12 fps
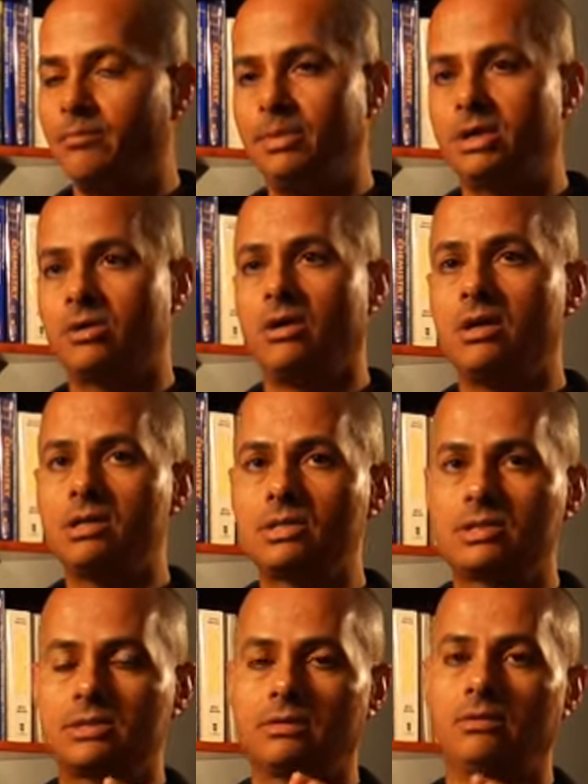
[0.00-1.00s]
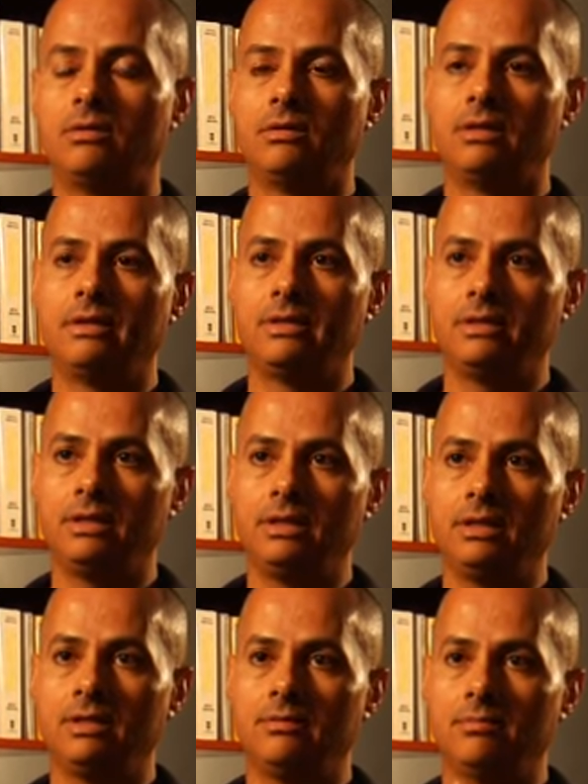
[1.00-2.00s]
because
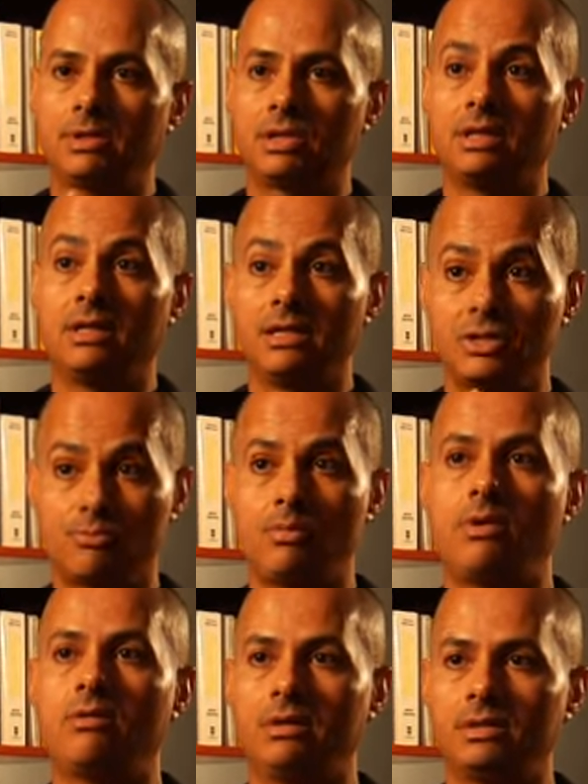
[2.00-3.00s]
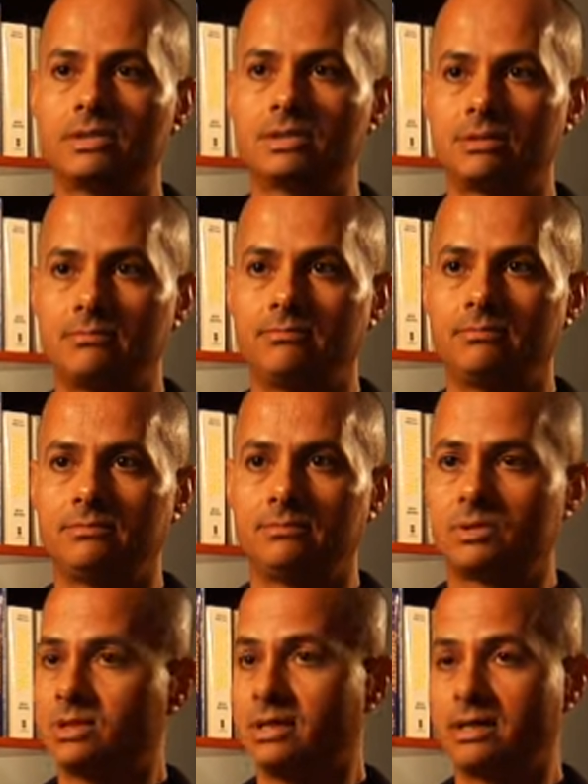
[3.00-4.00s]
the material is porous,
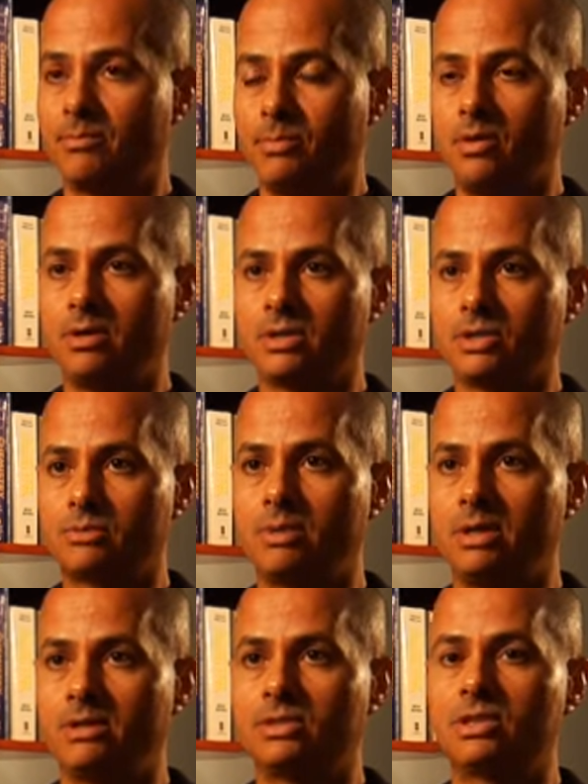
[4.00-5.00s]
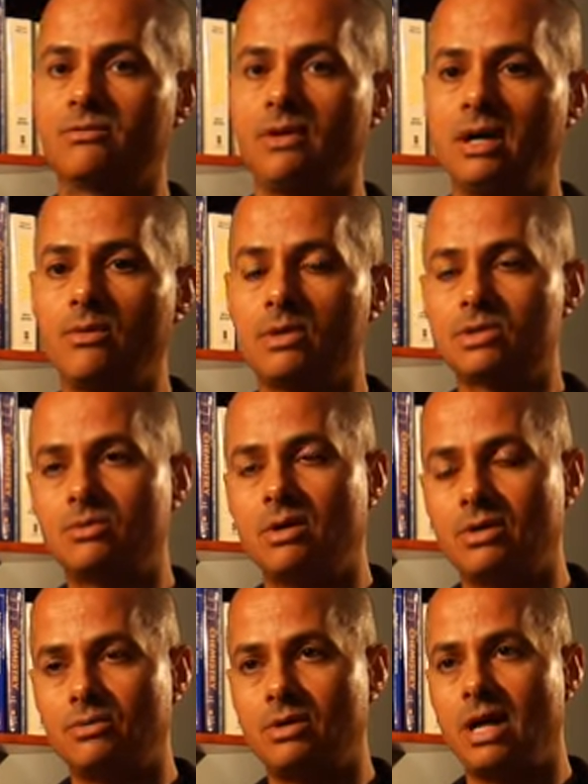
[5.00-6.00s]
it's like a porous sponge. If I was to
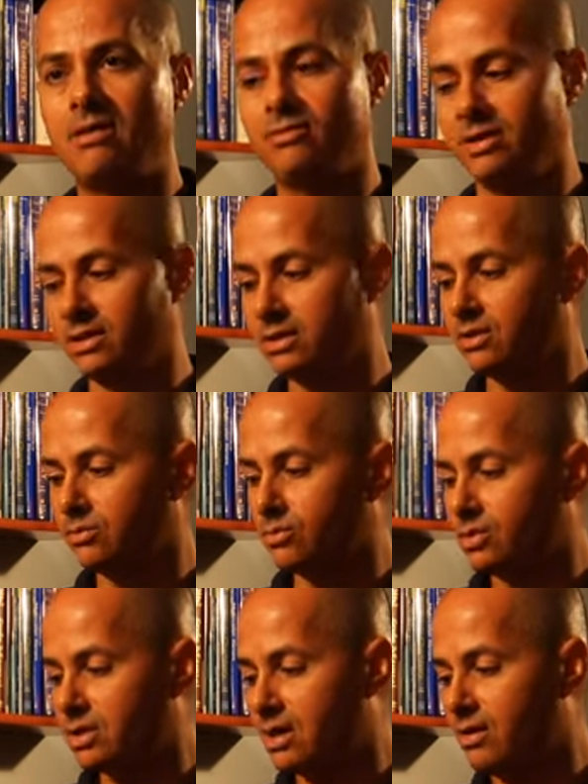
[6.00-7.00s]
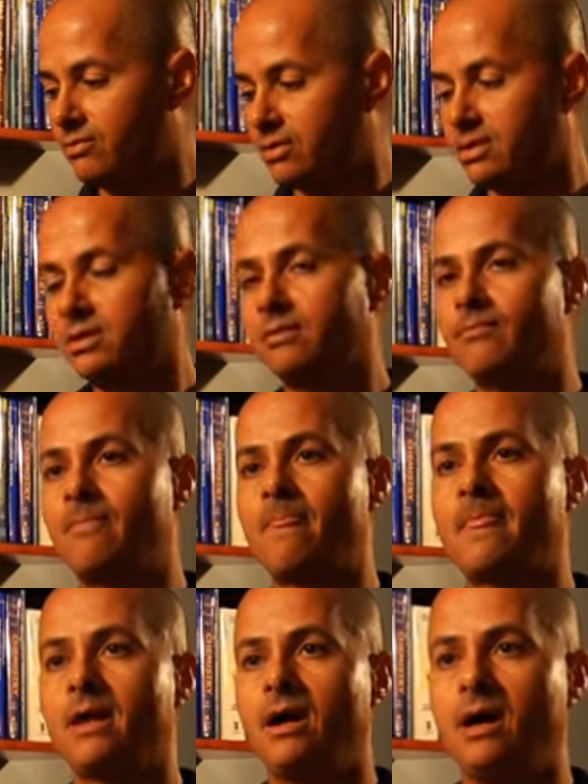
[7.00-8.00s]
unravel it, it would cover
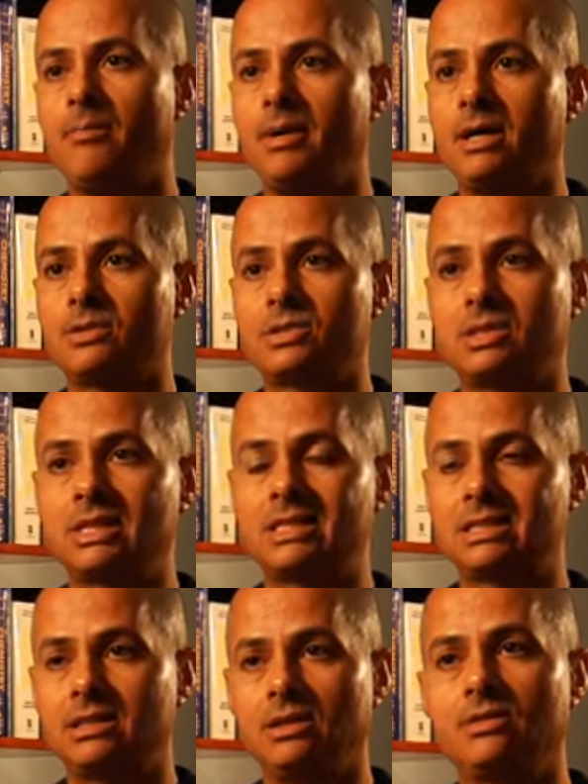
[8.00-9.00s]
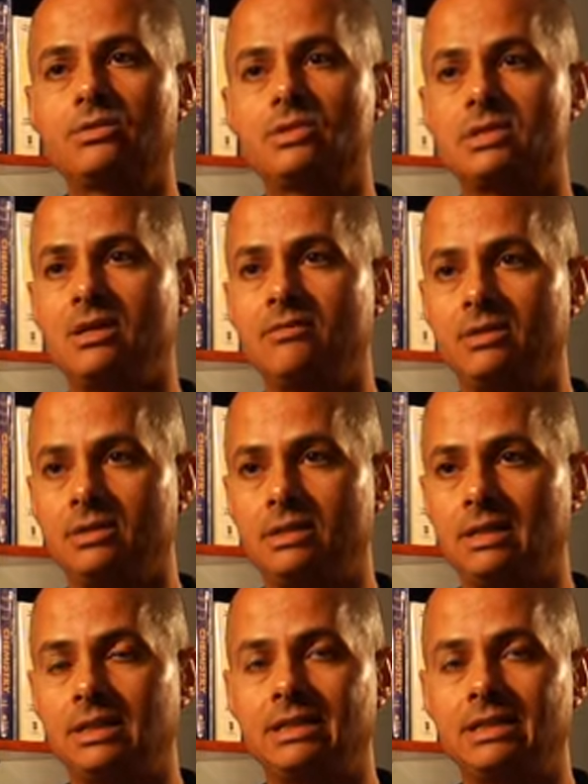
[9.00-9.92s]
about 60 to 70